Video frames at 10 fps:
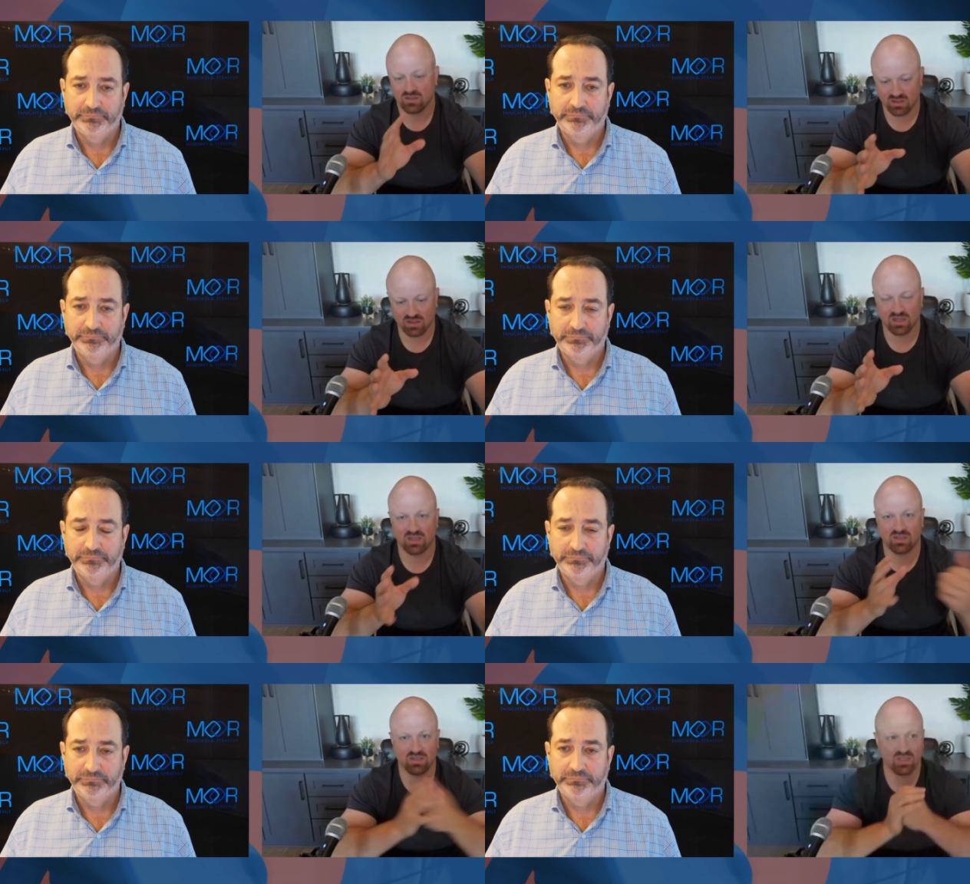
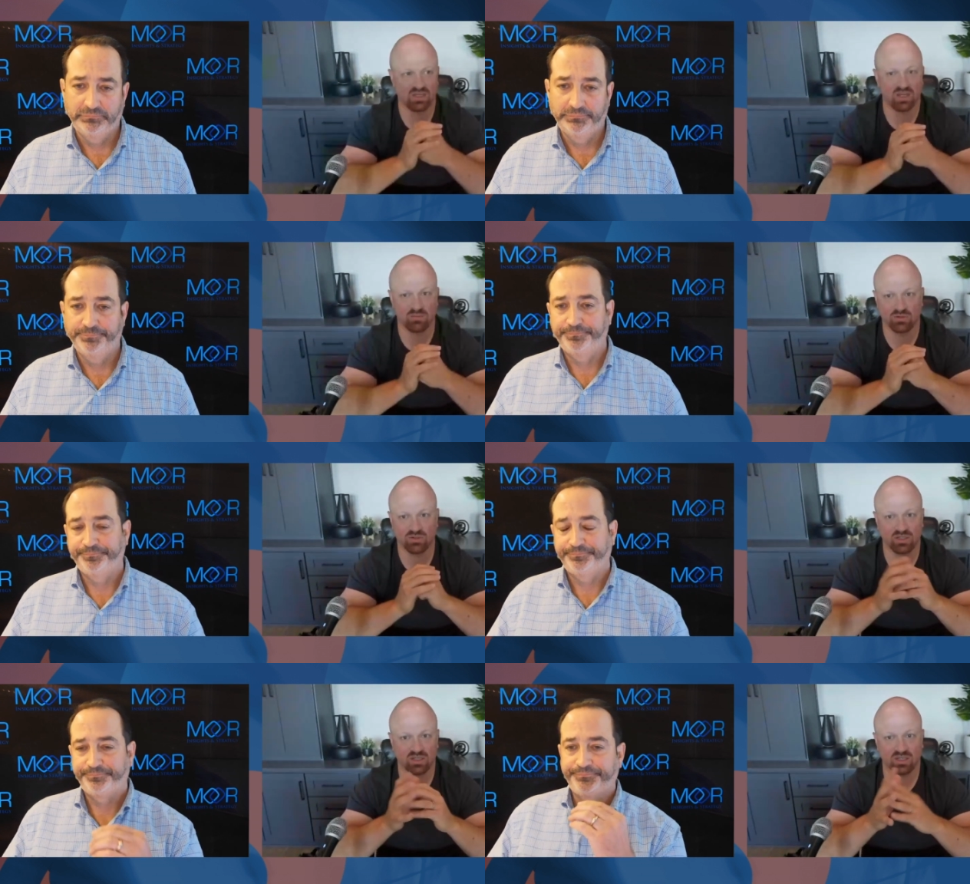Speaker 1: uh,
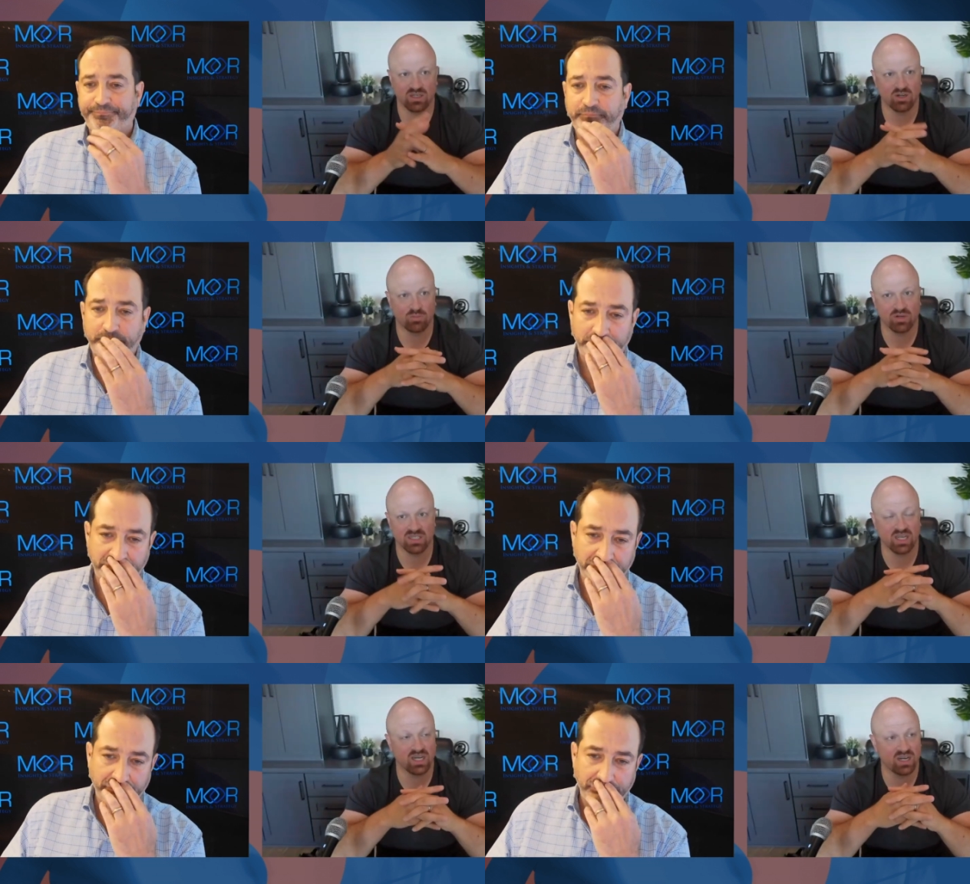enabled uh,
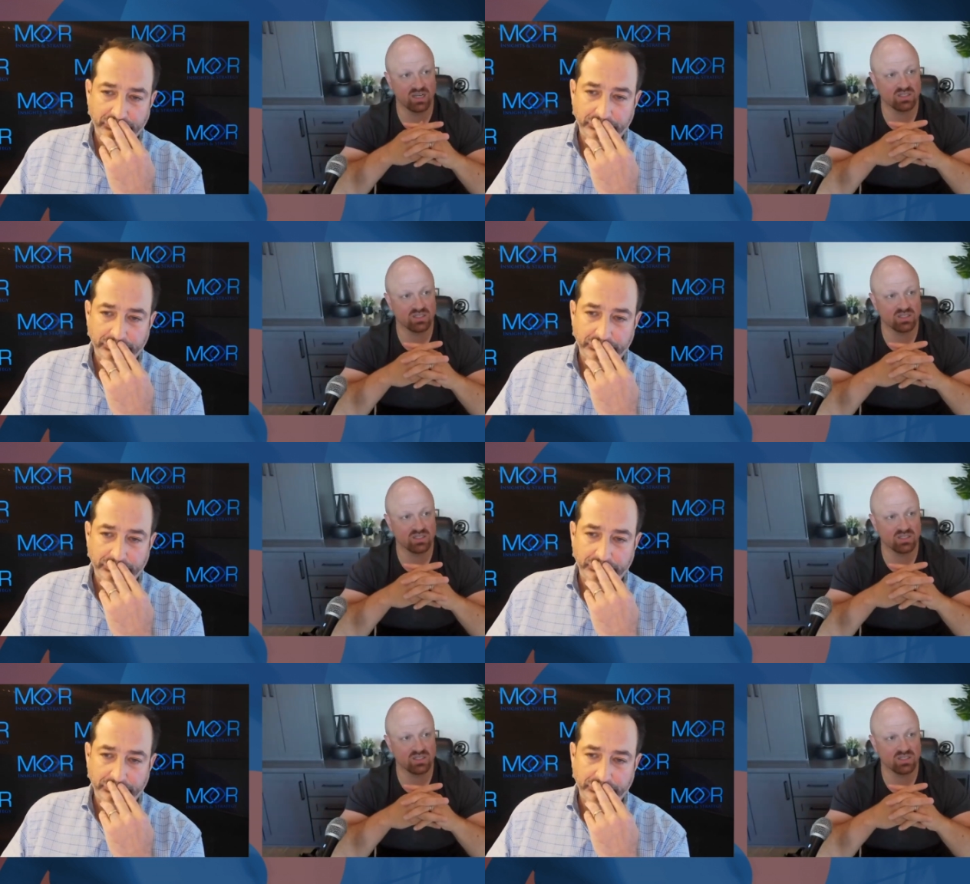enterprise AI.